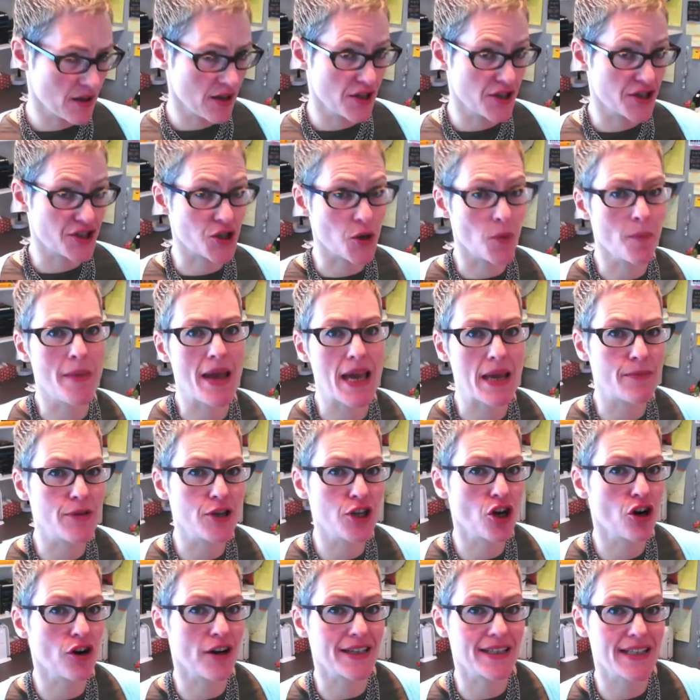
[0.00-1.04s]
So maybe
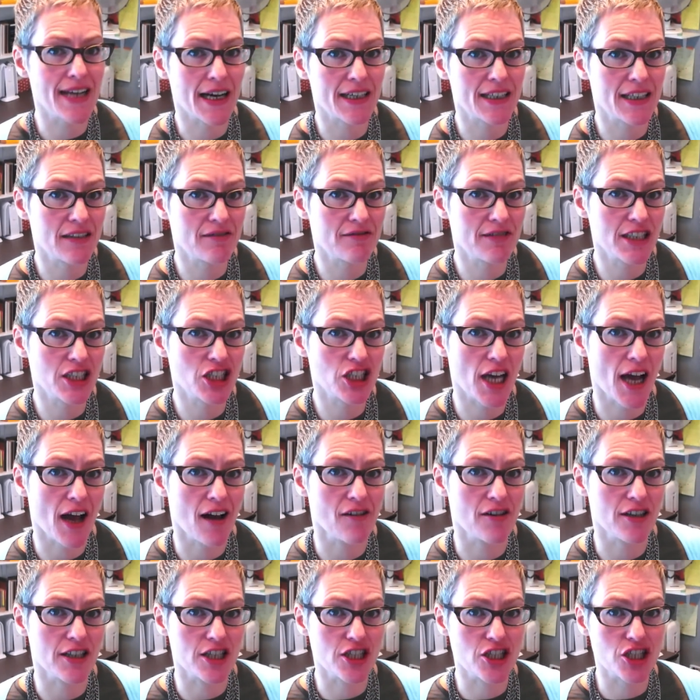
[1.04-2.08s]
you're a technically
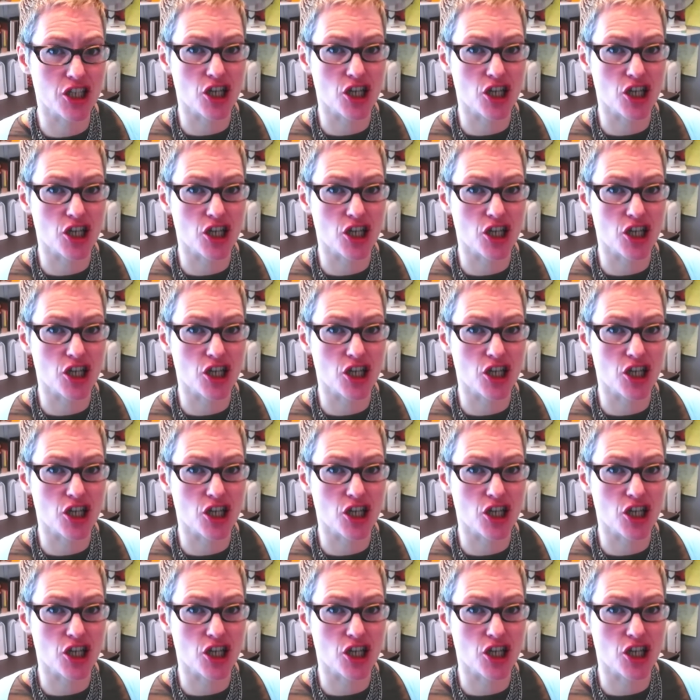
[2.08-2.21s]
challenged